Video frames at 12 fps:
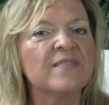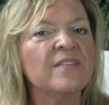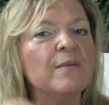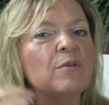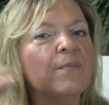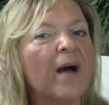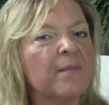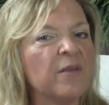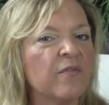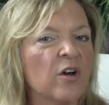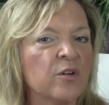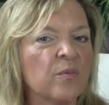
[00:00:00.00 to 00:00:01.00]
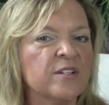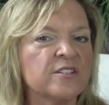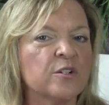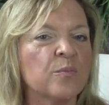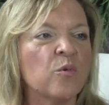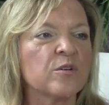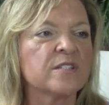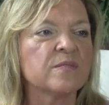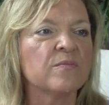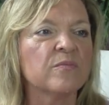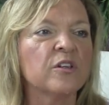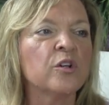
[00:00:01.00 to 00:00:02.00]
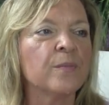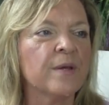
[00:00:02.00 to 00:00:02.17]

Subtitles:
and then we might move on to ones that are a little